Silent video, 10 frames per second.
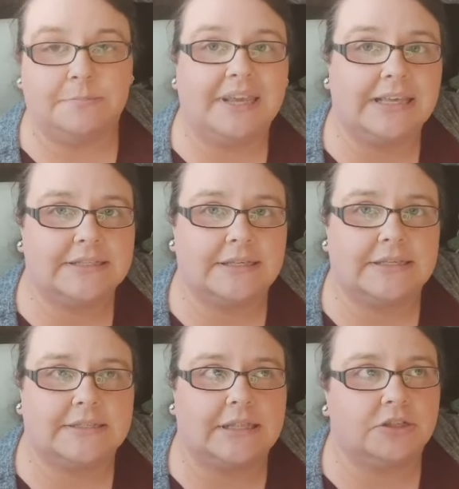
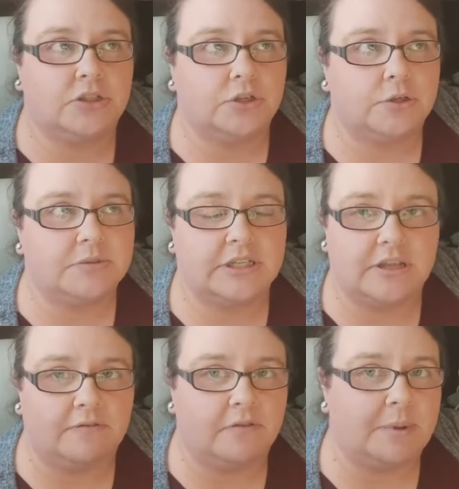pieces that join up to
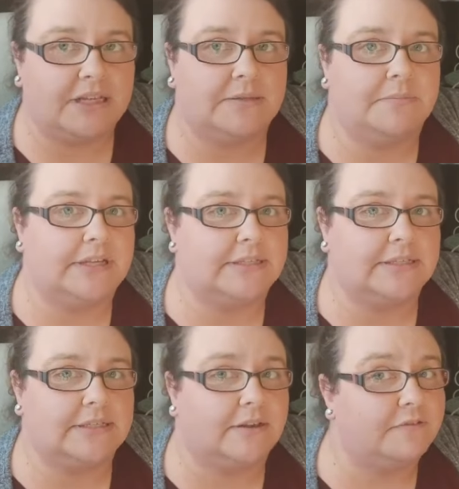the other pattern
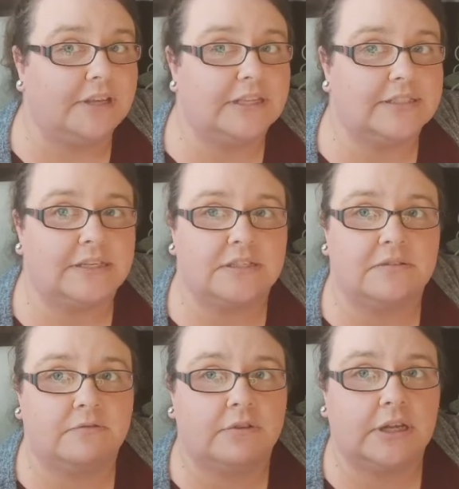pieces, and I think it's
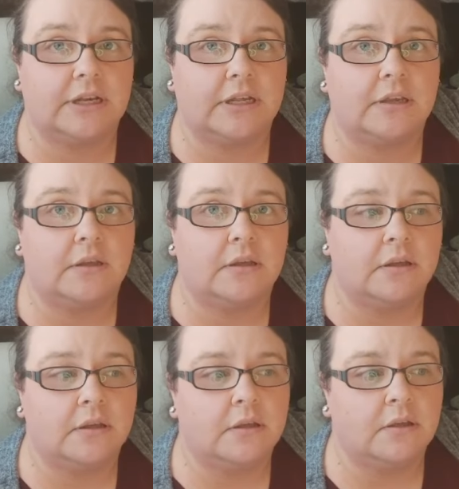actually
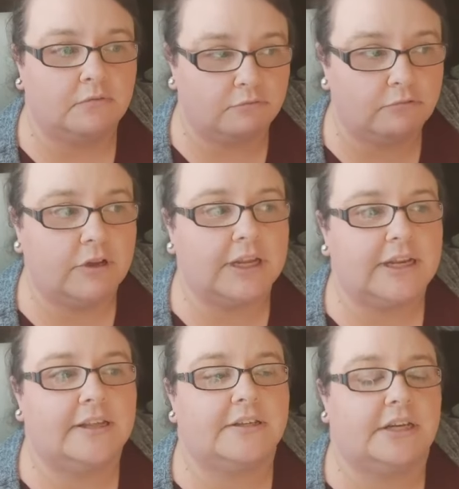
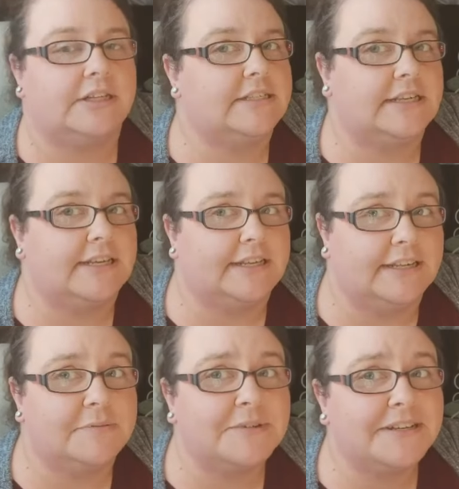really good idea.
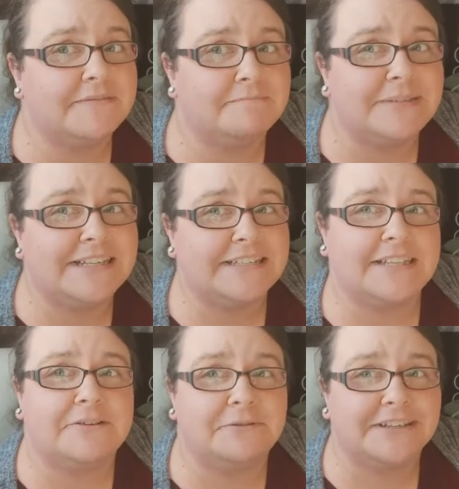I might pinch
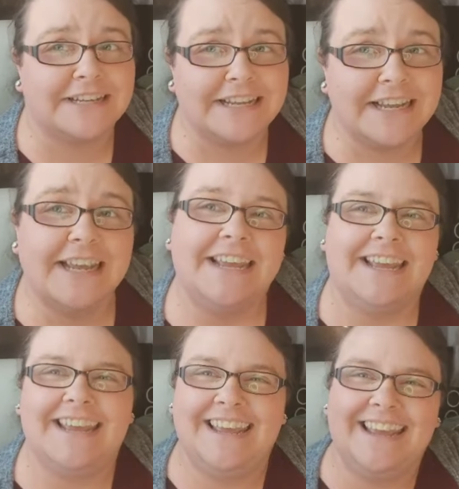that one day.
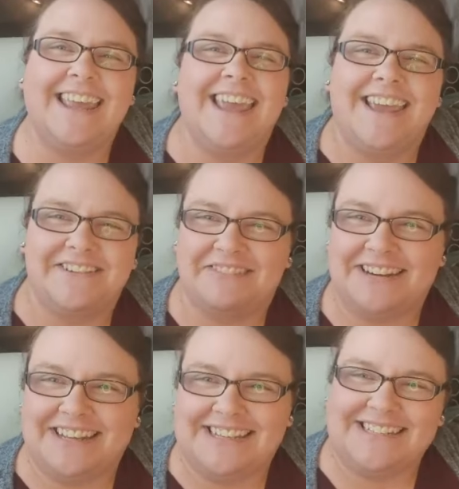I'm
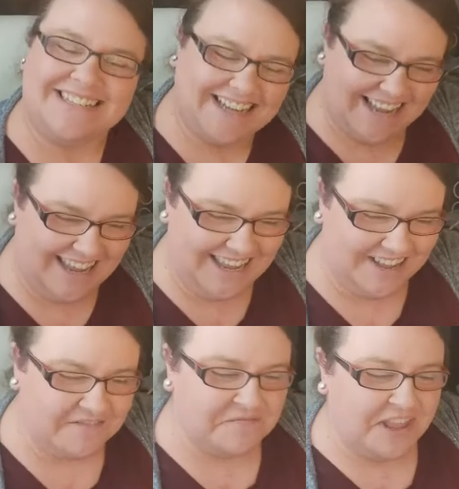only kidding.
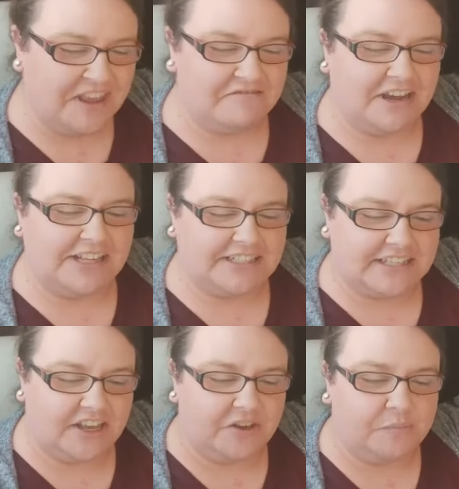Right,
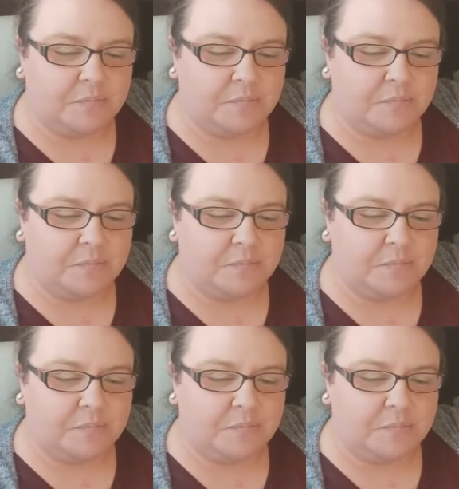so